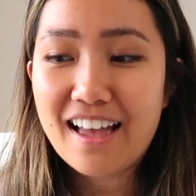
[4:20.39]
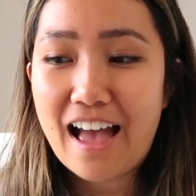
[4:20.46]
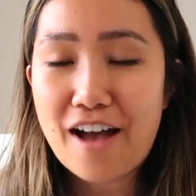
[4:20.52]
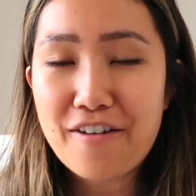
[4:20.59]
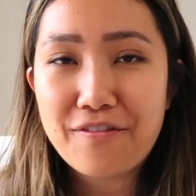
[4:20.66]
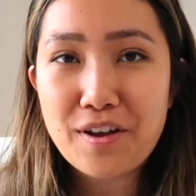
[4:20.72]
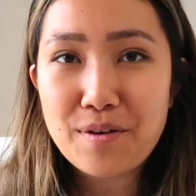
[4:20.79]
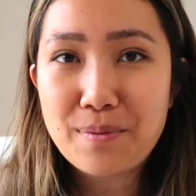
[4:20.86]

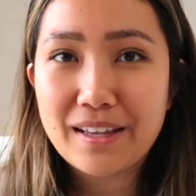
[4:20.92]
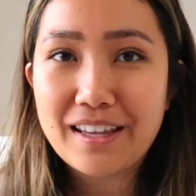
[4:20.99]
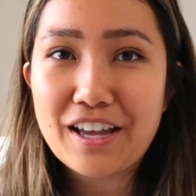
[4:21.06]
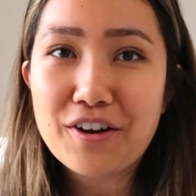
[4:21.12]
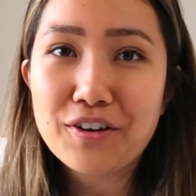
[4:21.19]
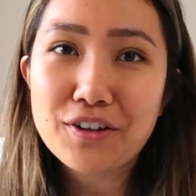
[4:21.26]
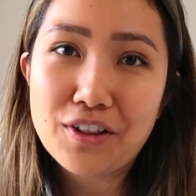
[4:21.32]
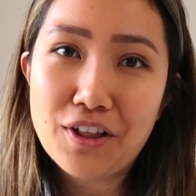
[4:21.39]
have fun picking
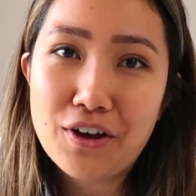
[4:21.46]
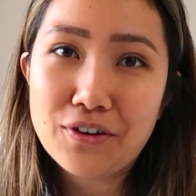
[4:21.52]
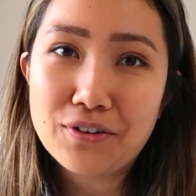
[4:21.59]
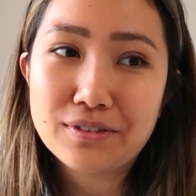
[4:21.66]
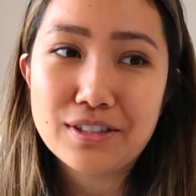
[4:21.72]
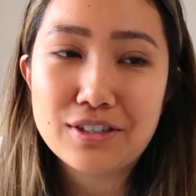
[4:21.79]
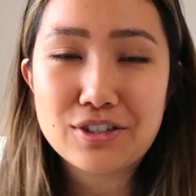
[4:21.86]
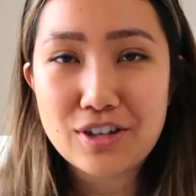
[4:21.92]
out
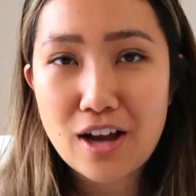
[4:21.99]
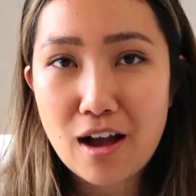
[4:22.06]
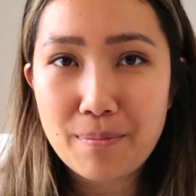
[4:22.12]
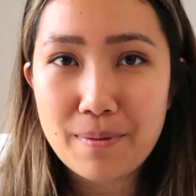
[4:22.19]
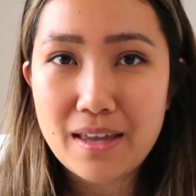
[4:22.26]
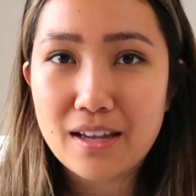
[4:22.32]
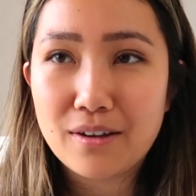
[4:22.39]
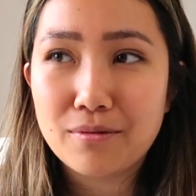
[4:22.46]
clothes and
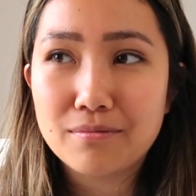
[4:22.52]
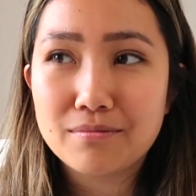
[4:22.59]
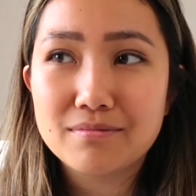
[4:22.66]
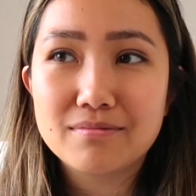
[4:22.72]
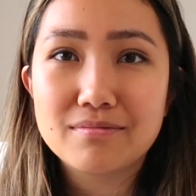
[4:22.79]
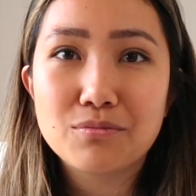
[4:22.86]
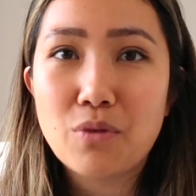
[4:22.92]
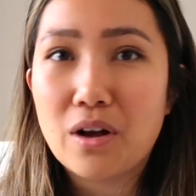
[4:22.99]
shopping
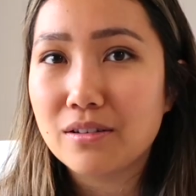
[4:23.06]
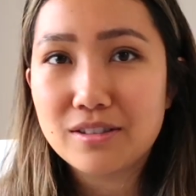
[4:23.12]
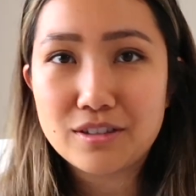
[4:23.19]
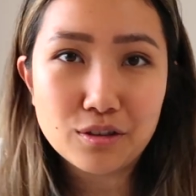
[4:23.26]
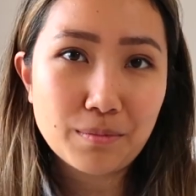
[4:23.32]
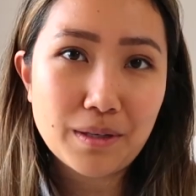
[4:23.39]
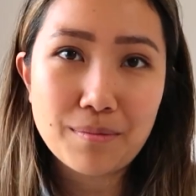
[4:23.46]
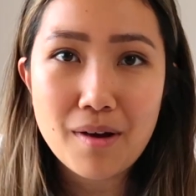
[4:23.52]
while
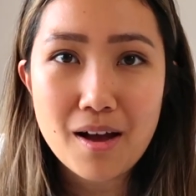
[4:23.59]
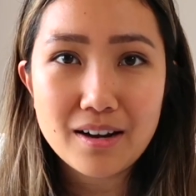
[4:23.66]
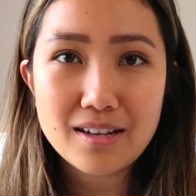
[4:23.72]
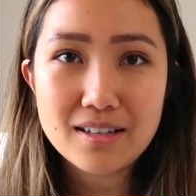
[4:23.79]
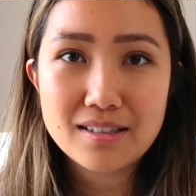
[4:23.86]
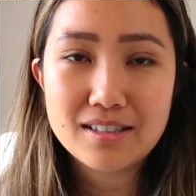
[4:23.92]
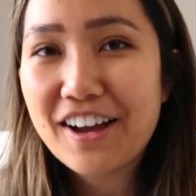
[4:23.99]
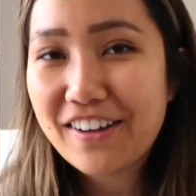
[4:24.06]
still being modest.